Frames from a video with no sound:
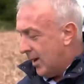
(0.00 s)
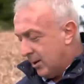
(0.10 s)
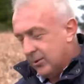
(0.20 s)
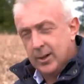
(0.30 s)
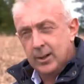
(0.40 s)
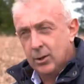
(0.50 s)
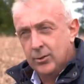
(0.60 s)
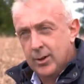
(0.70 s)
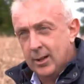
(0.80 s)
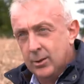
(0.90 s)
very, very
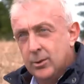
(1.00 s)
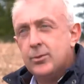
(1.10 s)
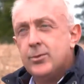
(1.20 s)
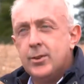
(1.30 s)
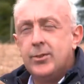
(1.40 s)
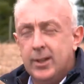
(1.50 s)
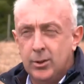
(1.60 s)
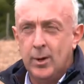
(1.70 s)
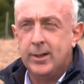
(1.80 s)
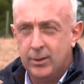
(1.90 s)
low value,
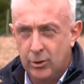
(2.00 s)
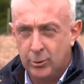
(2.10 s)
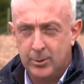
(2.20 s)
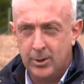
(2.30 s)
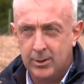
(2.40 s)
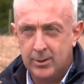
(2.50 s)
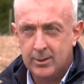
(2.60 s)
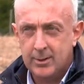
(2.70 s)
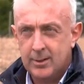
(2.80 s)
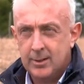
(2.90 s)
15, 20 euros per tonne.
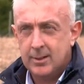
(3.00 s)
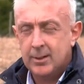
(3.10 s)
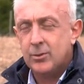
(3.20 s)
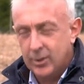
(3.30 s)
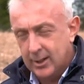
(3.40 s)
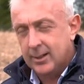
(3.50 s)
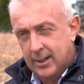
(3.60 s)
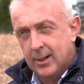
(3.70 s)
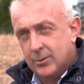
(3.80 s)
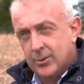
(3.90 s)
Really? Really,
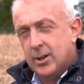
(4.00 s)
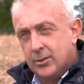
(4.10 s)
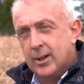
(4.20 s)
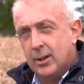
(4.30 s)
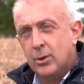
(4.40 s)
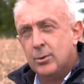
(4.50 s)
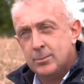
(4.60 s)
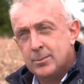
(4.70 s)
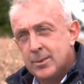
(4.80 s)
yeah. Very, very low.